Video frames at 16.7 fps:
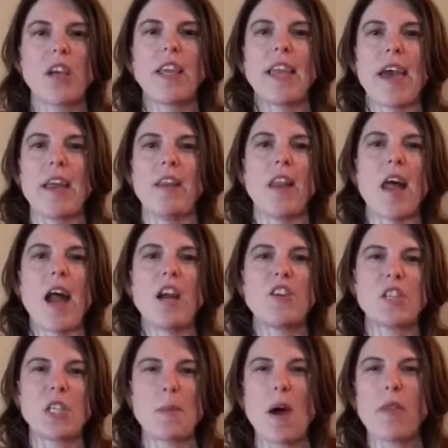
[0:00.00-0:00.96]
Again, not
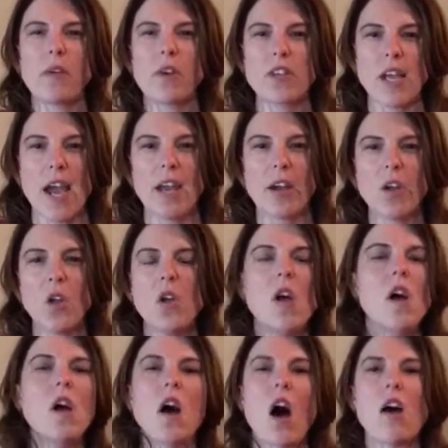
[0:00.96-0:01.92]
just about their title,
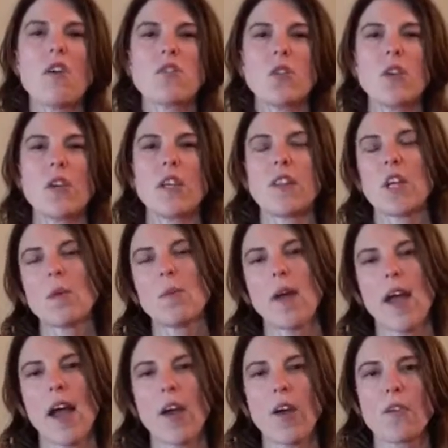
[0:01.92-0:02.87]
also look at their
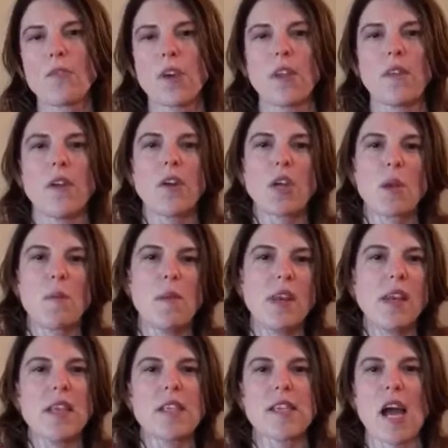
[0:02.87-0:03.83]
biography, their
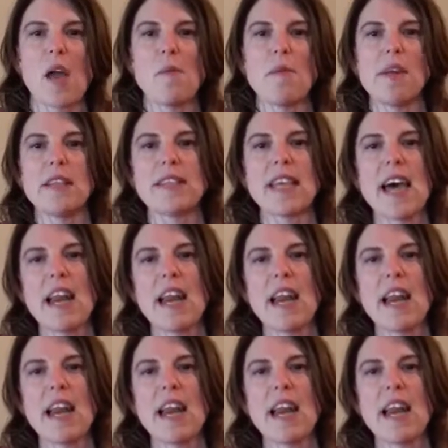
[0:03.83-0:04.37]
committee assignments,